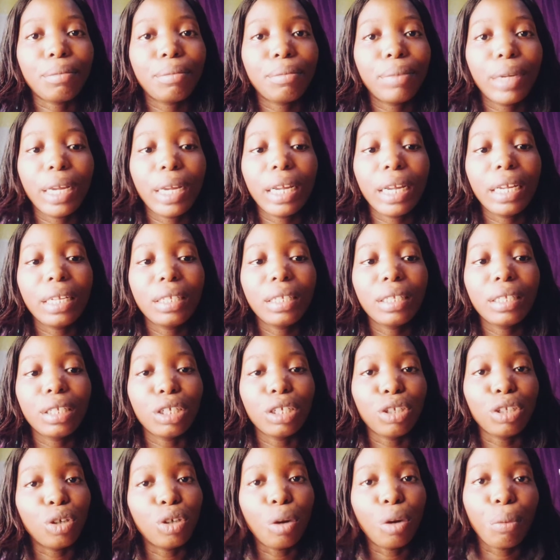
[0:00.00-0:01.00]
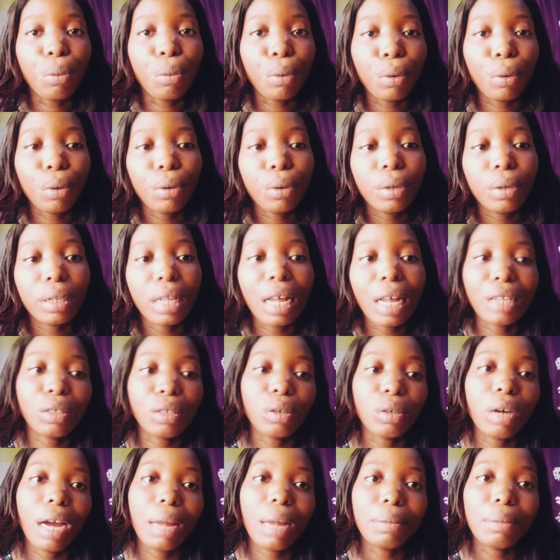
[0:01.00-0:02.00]
paying the double. That I
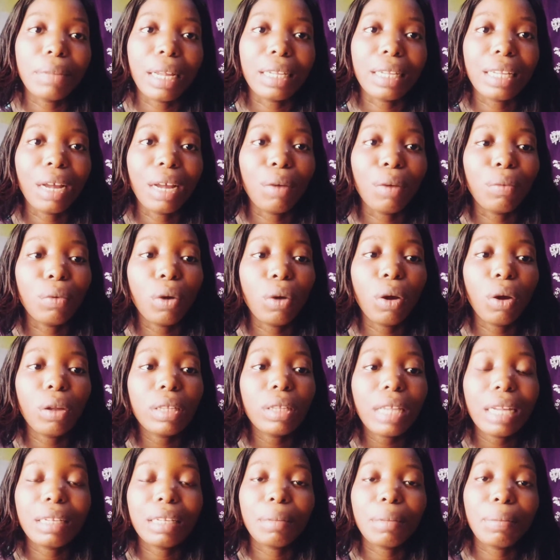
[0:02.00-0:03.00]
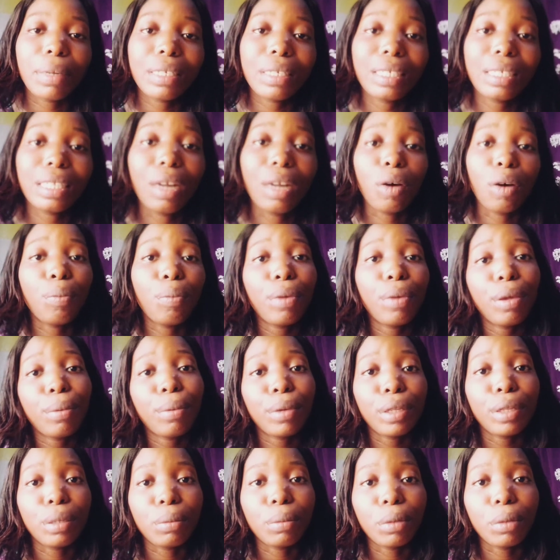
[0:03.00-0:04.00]
should calm down, that I will contact the person that will pay me
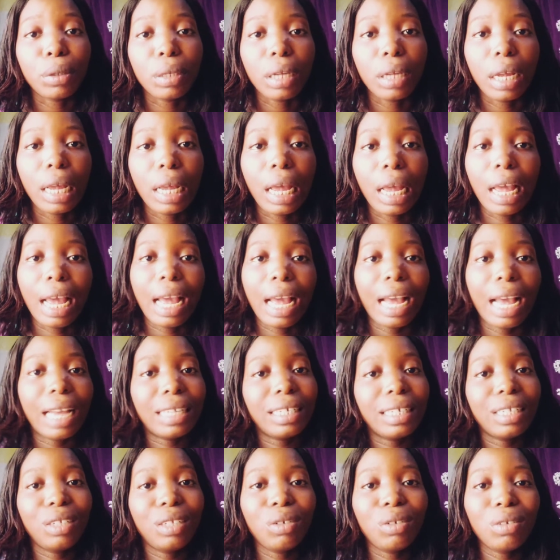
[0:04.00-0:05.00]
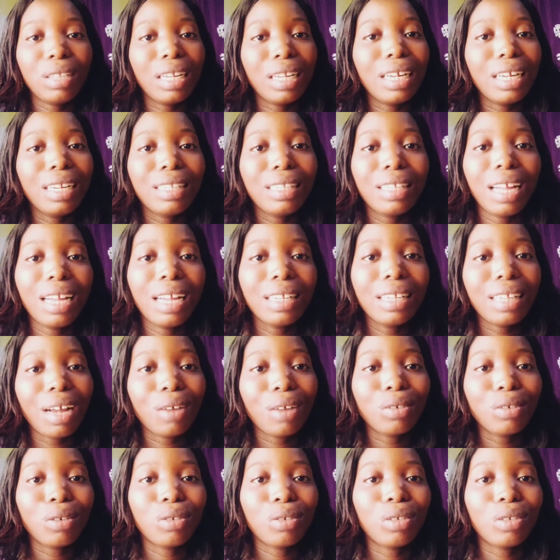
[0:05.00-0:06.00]
the money. I said, do you think
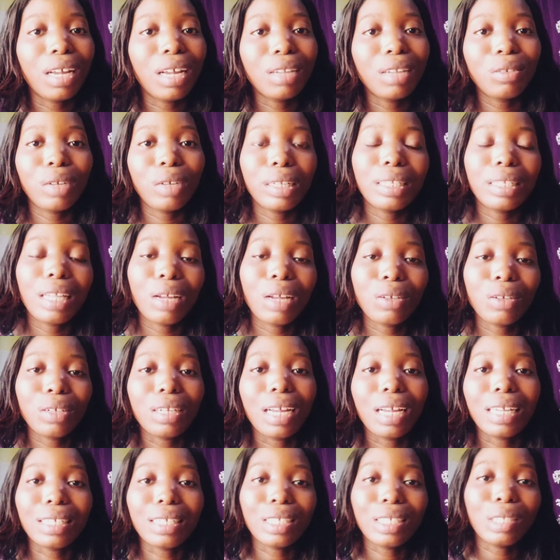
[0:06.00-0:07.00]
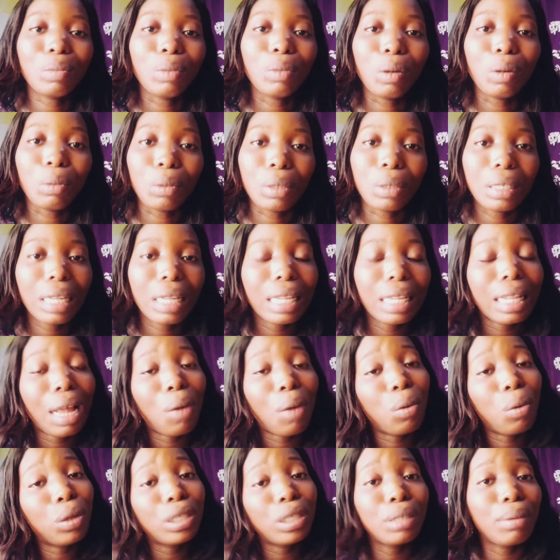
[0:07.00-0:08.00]
10,000 to get 20,000 at this moment? That I
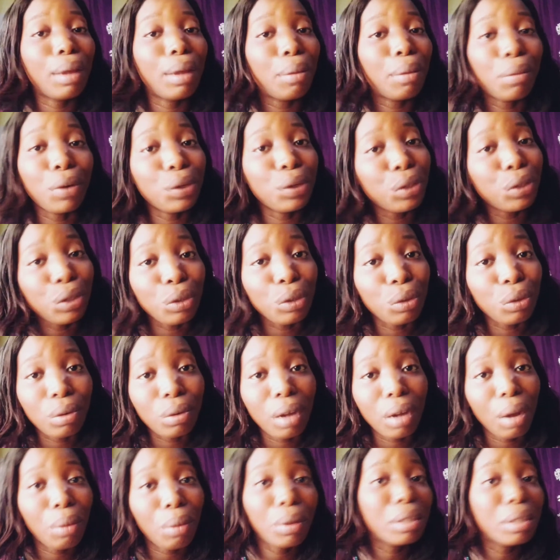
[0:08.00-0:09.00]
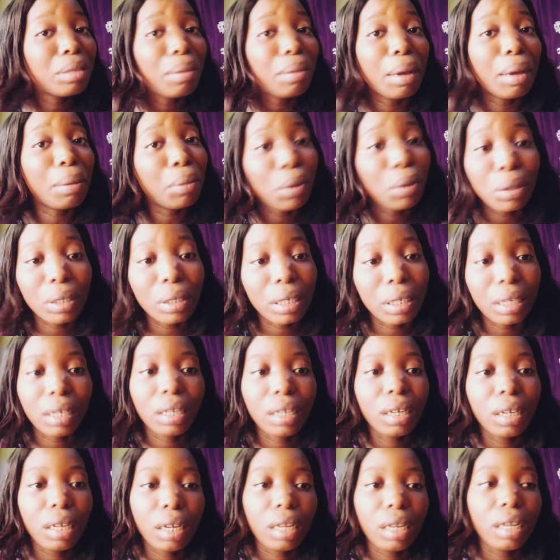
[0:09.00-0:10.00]
want my money.
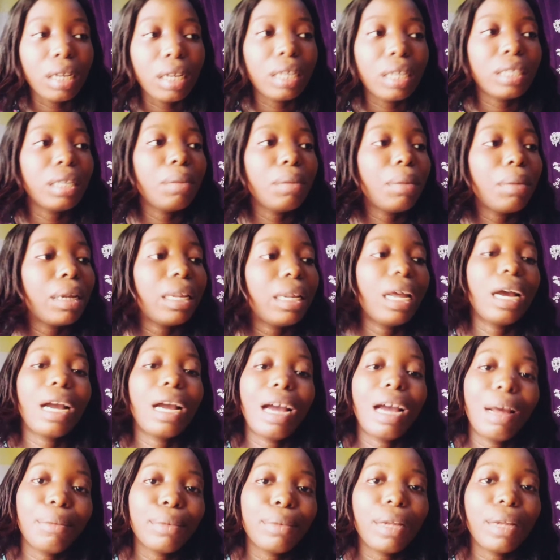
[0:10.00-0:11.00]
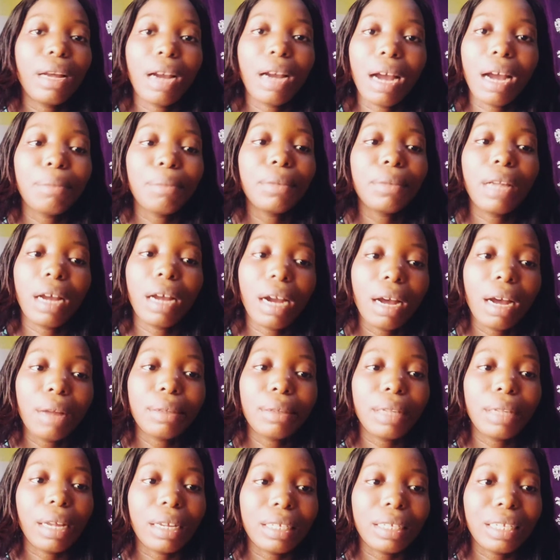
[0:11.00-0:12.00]
He said, madam, calm
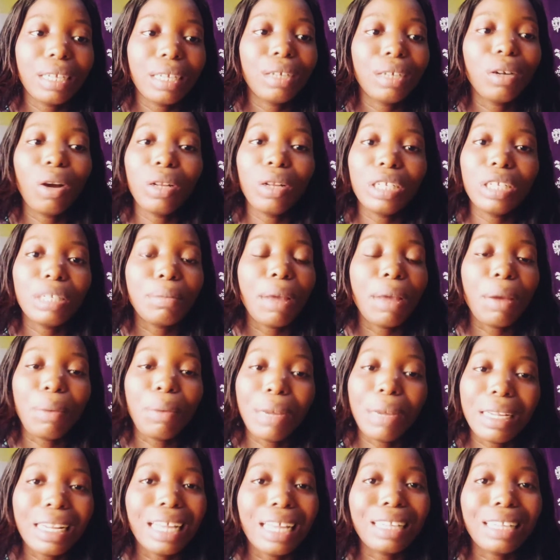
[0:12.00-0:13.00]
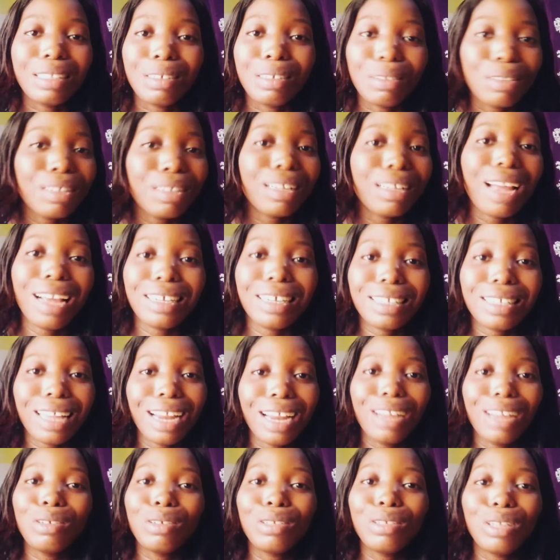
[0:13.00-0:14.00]
down. He said, God is my witness. I
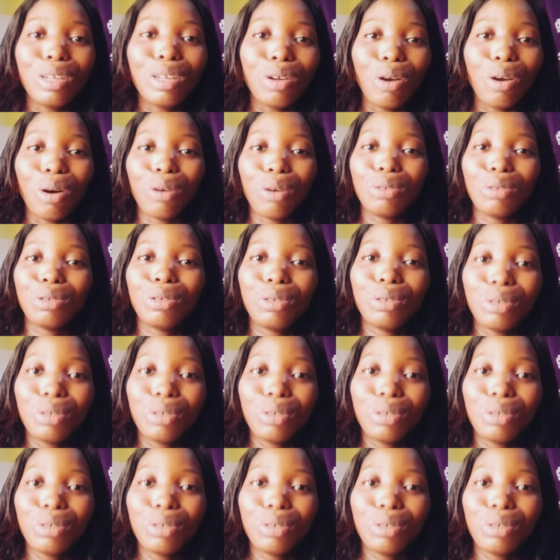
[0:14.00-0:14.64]
started using God